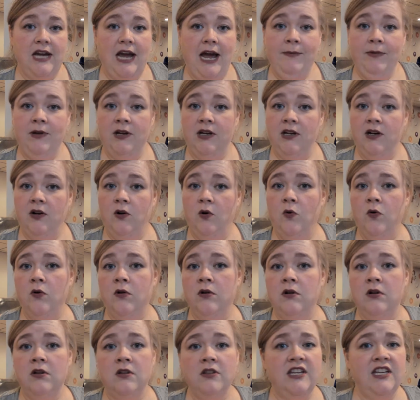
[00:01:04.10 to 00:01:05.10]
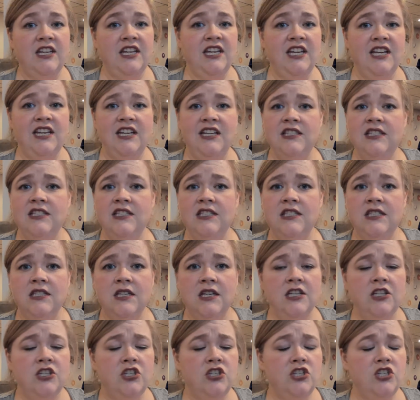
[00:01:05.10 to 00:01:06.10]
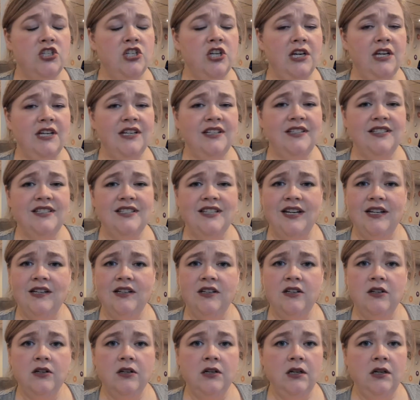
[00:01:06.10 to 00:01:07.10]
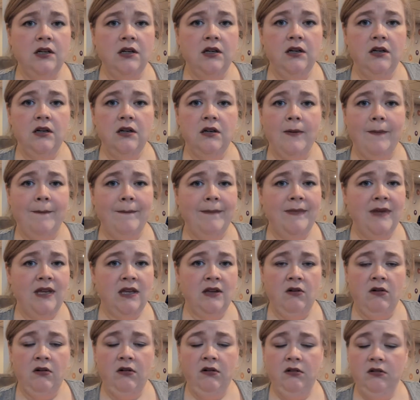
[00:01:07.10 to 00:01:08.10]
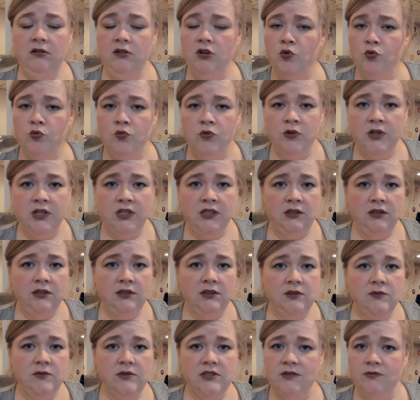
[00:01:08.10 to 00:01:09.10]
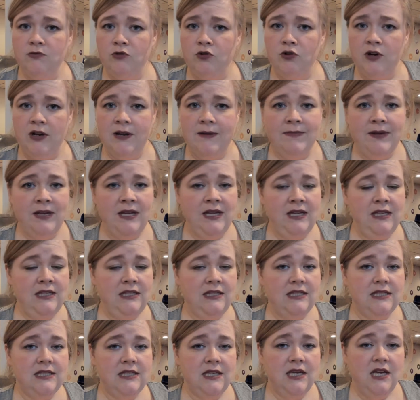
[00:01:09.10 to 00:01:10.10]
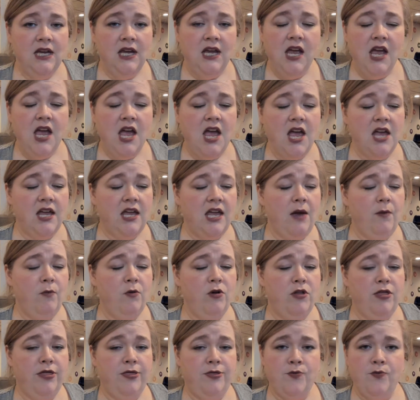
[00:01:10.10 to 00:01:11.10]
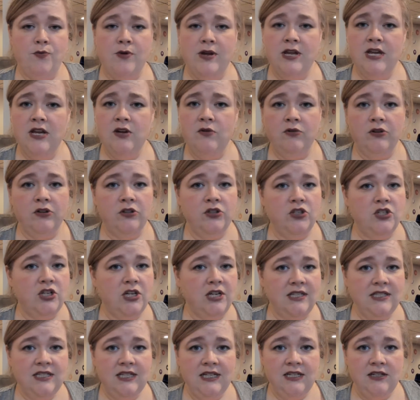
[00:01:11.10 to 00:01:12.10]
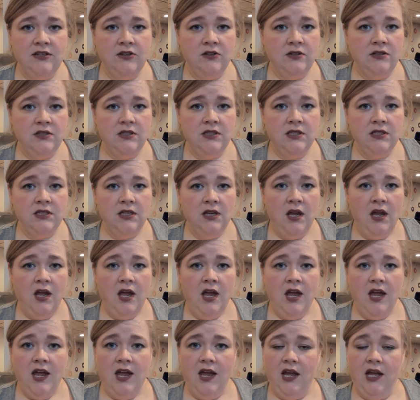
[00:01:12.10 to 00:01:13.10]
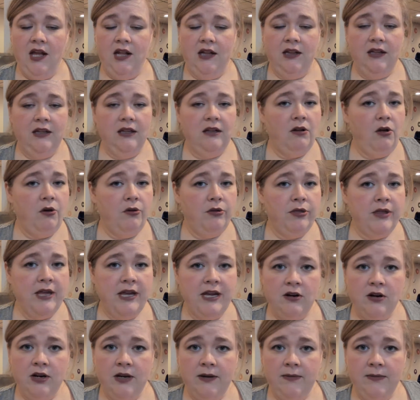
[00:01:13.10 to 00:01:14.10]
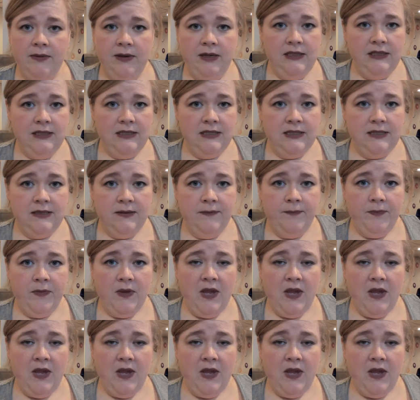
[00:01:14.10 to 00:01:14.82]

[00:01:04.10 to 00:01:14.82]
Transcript: I'm going to order the kids' chicken tender meal grilled with some green beans. It came with 3 grilled chicken tenders and a little old thing of green beans.